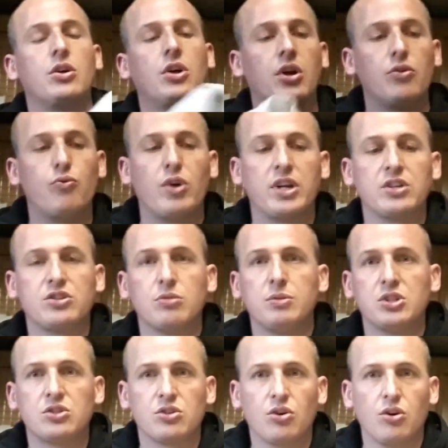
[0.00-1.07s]
and ready to be
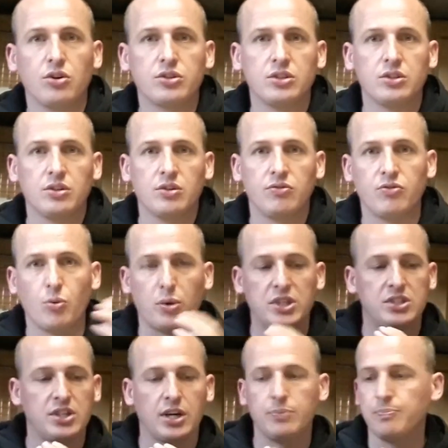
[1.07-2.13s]
stored for
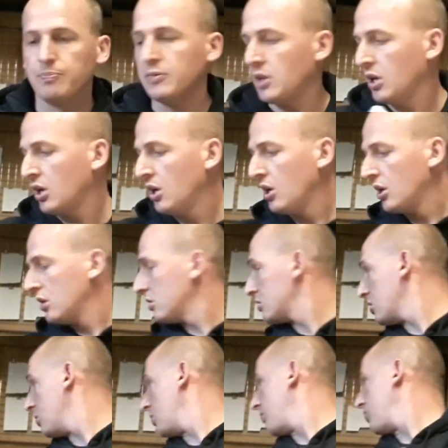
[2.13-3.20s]
winter.
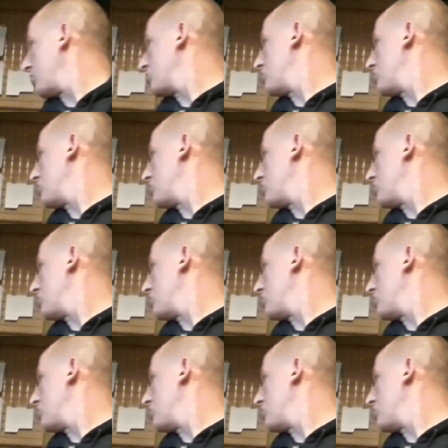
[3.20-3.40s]
So I've also